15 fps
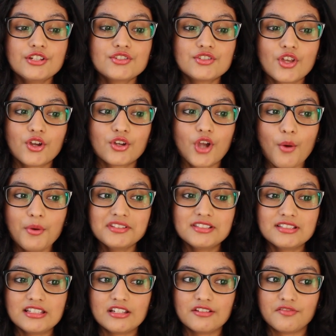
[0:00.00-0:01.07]
So going
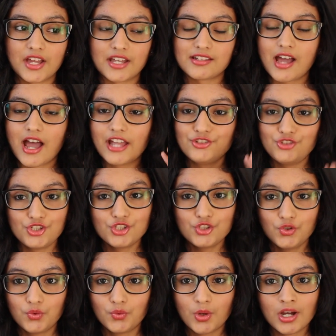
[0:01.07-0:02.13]
to the event, I
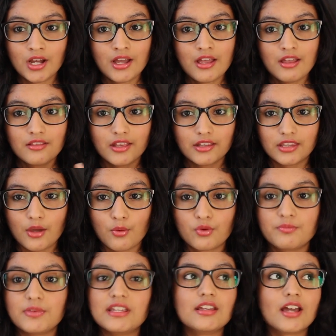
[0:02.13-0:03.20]
knew that there
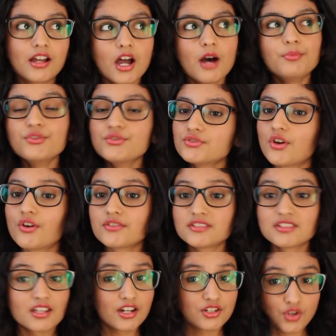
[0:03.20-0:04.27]
would be a couple
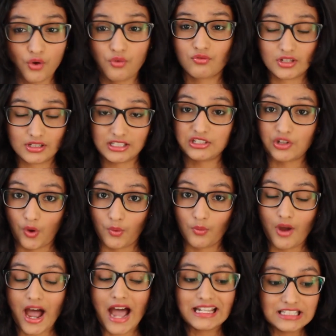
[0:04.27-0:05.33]
songs that I don't really know.
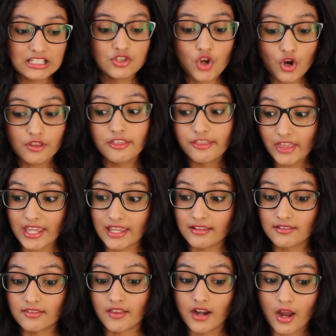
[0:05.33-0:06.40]
I did not
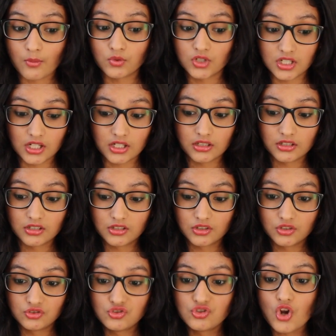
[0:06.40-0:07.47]
think that I would
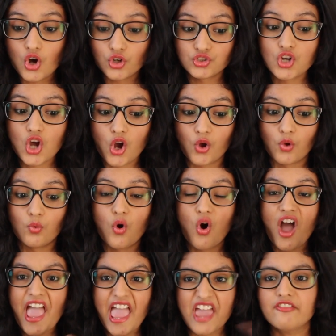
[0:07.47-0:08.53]
not know
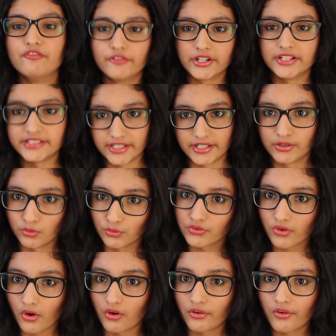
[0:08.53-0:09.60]
every single
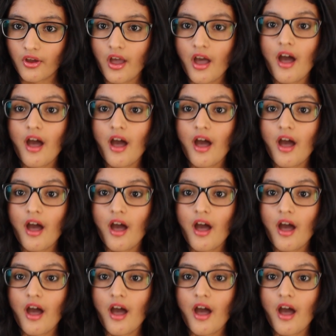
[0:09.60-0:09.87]
song.